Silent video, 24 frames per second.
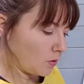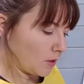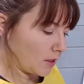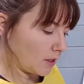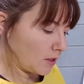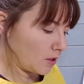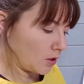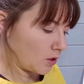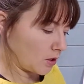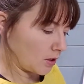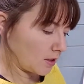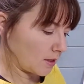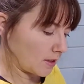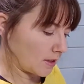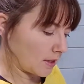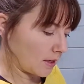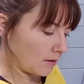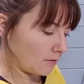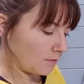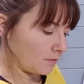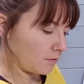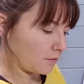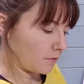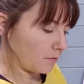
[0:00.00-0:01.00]
inches
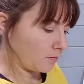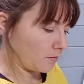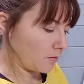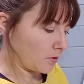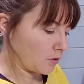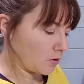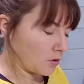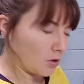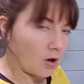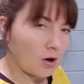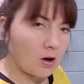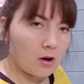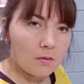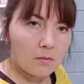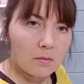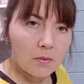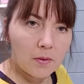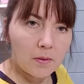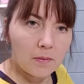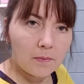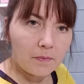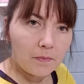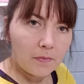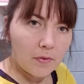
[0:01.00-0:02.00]
down from the top.
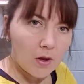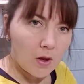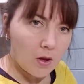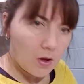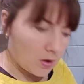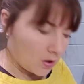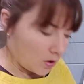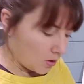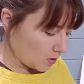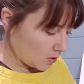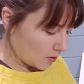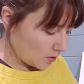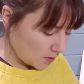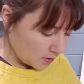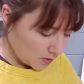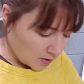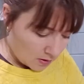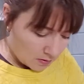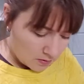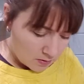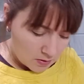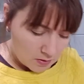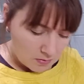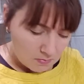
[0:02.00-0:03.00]
So
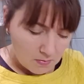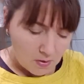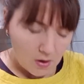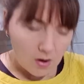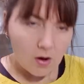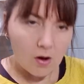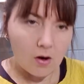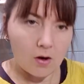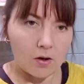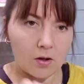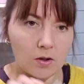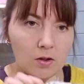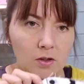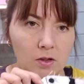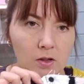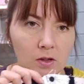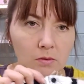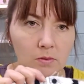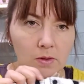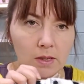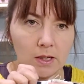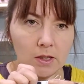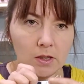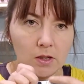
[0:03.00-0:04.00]
you mark
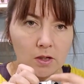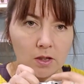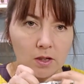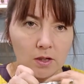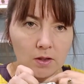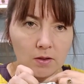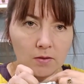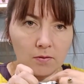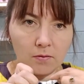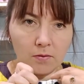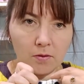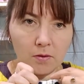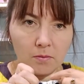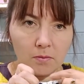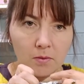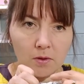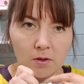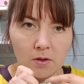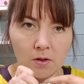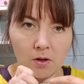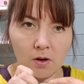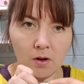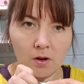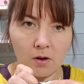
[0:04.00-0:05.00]
2 inches from the
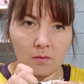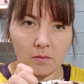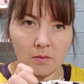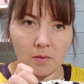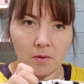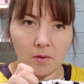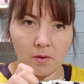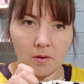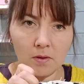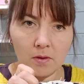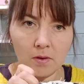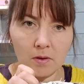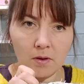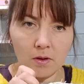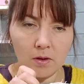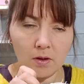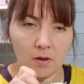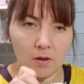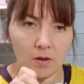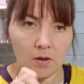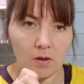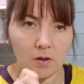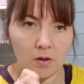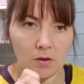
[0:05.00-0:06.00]
top
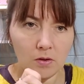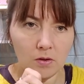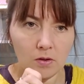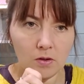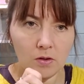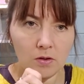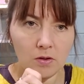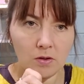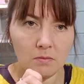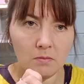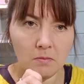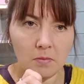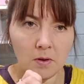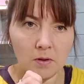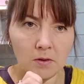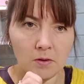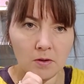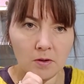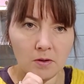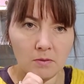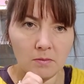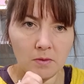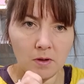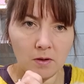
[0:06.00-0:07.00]
to the
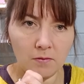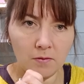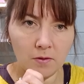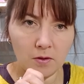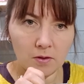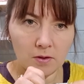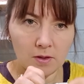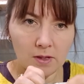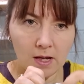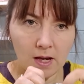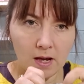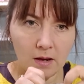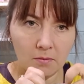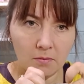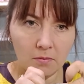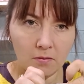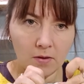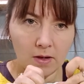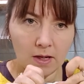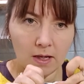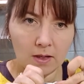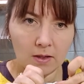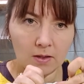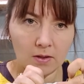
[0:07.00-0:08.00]
bottom of your tab
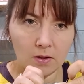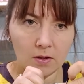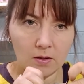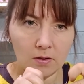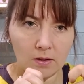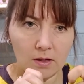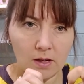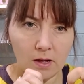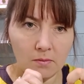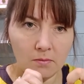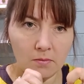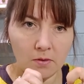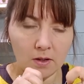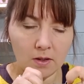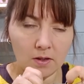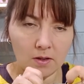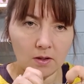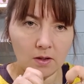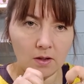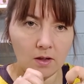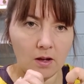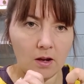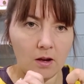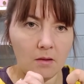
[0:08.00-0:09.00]
ring. So your tab ring is
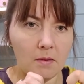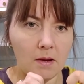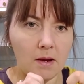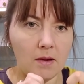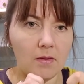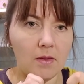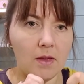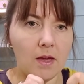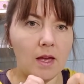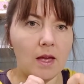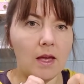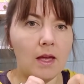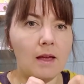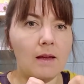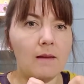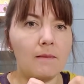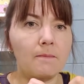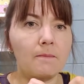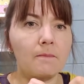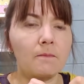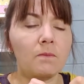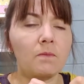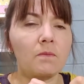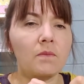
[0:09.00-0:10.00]
going to go about there.
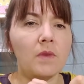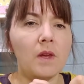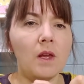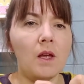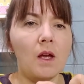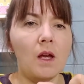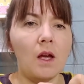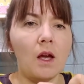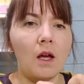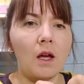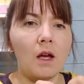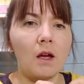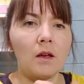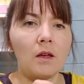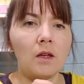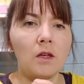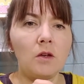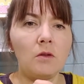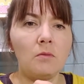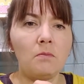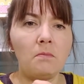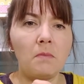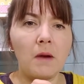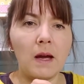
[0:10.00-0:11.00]

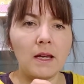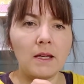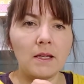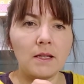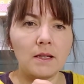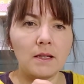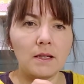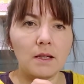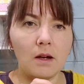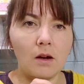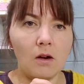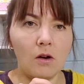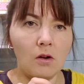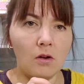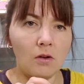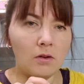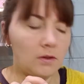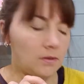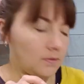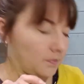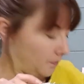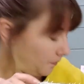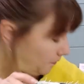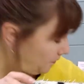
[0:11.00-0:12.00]
You baste it
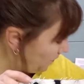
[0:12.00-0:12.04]
on,